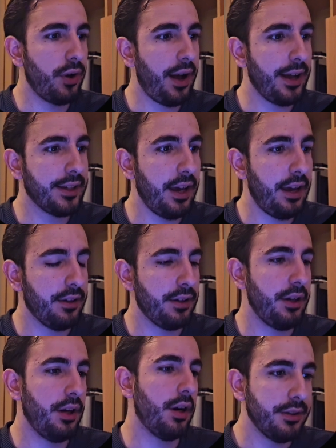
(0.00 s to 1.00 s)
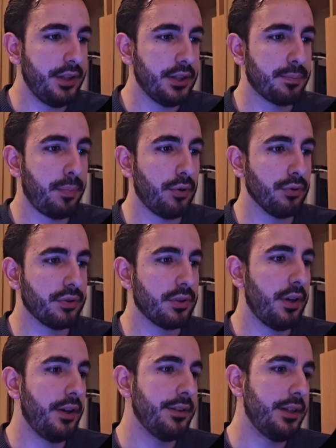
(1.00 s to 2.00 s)
Again, here, this post.
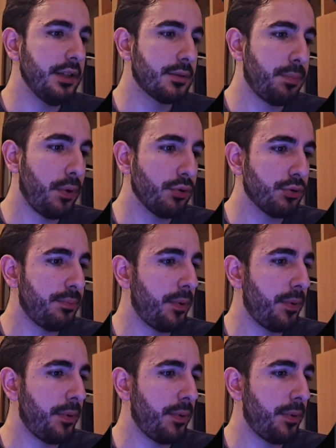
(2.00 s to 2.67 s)
This post